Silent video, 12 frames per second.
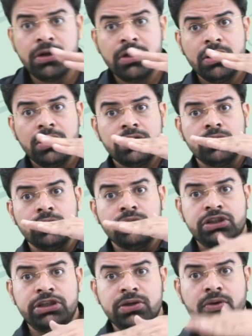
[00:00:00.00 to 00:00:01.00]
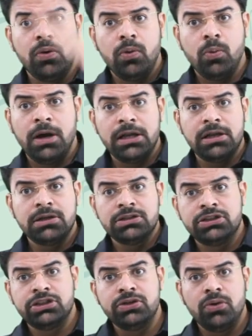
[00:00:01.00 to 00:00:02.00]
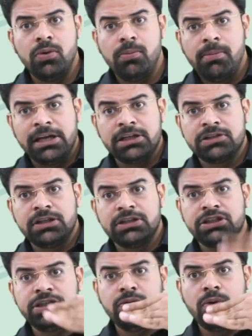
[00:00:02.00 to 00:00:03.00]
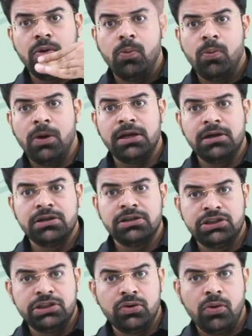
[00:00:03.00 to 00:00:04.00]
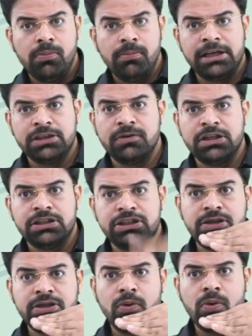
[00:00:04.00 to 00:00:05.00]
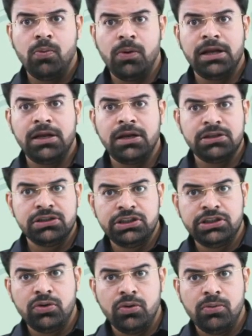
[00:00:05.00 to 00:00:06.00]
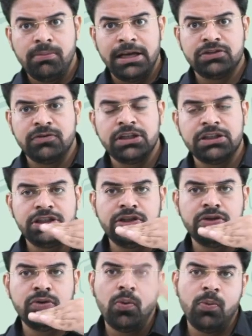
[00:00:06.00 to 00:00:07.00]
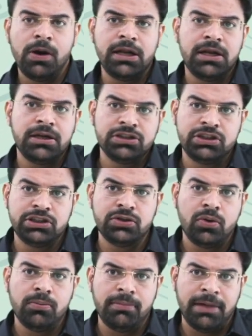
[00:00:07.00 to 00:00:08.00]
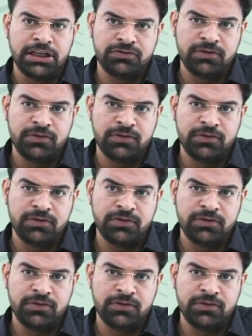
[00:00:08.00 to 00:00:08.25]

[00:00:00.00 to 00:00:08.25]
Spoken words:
So 0, 1, 0, minus 1, 0, 1, 0, minus 1, 0, 1, 0, minus 1, 0, 1, 0, minus 1.